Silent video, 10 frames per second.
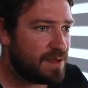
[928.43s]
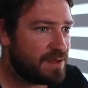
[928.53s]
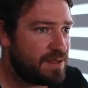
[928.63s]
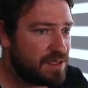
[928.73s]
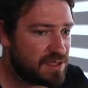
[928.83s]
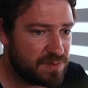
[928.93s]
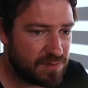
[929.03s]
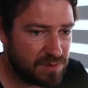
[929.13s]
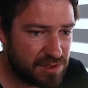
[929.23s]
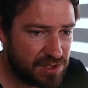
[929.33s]
I need a
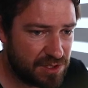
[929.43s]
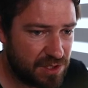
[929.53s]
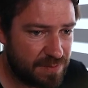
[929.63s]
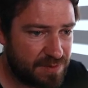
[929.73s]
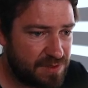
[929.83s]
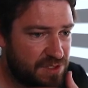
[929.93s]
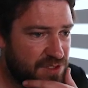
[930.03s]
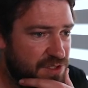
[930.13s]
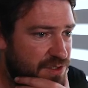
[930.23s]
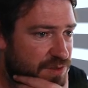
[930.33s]
small shop to
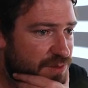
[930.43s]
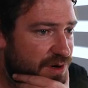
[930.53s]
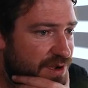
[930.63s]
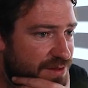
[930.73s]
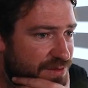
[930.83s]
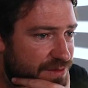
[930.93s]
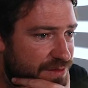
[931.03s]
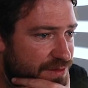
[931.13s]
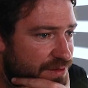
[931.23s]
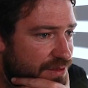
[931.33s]
sit right
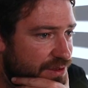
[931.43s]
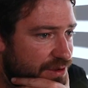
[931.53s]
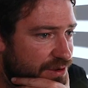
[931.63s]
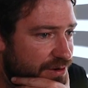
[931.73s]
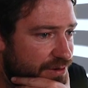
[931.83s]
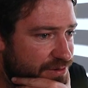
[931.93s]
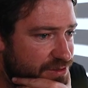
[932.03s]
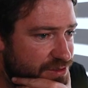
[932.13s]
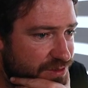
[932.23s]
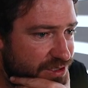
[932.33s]
there.
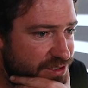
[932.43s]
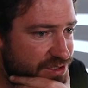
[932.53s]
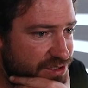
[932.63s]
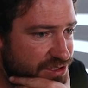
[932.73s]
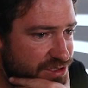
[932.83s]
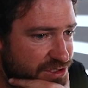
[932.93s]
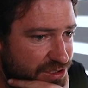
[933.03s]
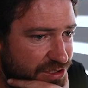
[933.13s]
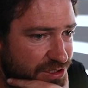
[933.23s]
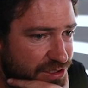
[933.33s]
So let's
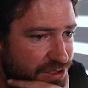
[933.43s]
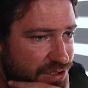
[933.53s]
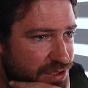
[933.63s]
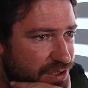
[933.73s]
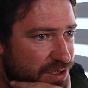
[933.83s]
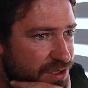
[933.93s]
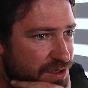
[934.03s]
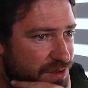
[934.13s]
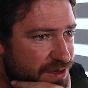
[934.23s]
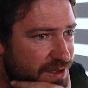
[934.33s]
see.
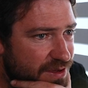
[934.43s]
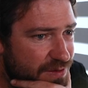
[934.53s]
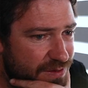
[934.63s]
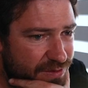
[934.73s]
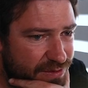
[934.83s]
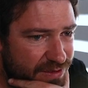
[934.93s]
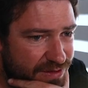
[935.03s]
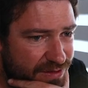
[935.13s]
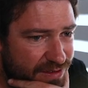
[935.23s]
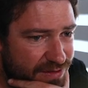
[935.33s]
Not like
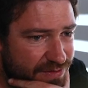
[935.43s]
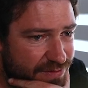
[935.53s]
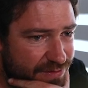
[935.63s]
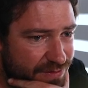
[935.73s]
that.